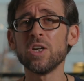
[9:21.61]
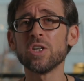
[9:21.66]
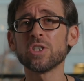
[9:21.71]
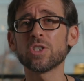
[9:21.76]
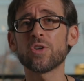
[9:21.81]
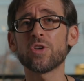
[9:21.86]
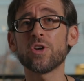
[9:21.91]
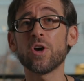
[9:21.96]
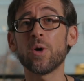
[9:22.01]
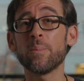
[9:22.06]

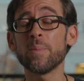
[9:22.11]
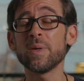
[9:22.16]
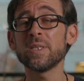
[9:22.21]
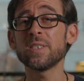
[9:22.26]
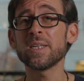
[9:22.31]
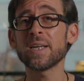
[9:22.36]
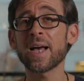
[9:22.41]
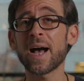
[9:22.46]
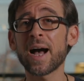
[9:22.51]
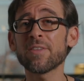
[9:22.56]
so you're not
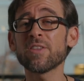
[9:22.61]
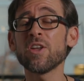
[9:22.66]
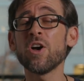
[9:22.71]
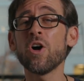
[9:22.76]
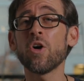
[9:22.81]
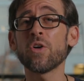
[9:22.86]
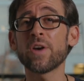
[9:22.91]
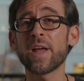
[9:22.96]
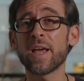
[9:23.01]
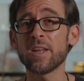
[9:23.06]
missing out
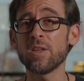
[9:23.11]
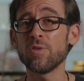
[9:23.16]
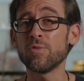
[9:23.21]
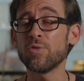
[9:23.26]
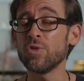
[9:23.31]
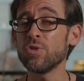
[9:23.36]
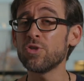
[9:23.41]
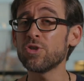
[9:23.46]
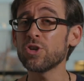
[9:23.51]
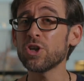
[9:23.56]
on any
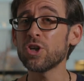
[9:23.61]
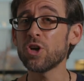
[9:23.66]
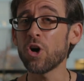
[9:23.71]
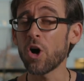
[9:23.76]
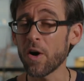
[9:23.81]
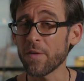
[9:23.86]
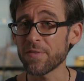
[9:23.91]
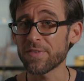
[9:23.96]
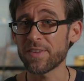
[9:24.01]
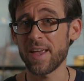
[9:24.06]
future
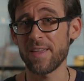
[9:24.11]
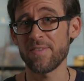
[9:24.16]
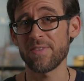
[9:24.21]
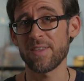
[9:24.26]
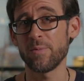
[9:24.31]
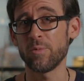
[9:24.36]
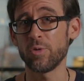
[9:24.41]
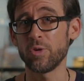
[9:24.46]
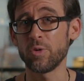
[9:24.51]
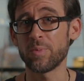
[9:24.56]
content
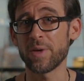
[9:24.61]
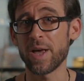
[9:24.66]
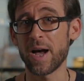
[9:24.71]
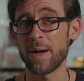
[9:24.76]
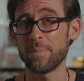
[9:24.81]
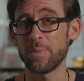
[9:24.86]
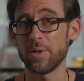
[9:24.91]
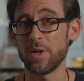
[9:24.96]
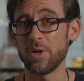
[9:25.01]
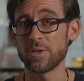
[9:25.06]
that will be
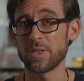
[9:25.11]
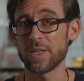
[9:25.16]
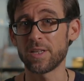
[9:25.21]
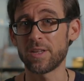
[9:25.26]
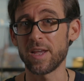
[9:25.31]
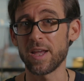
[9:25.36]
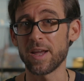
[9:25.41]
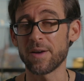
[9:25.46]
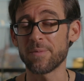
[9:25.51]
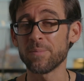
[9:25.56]
uploaded
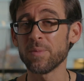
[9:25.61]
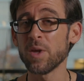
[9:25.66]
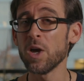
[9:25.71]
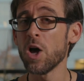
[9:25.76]
here.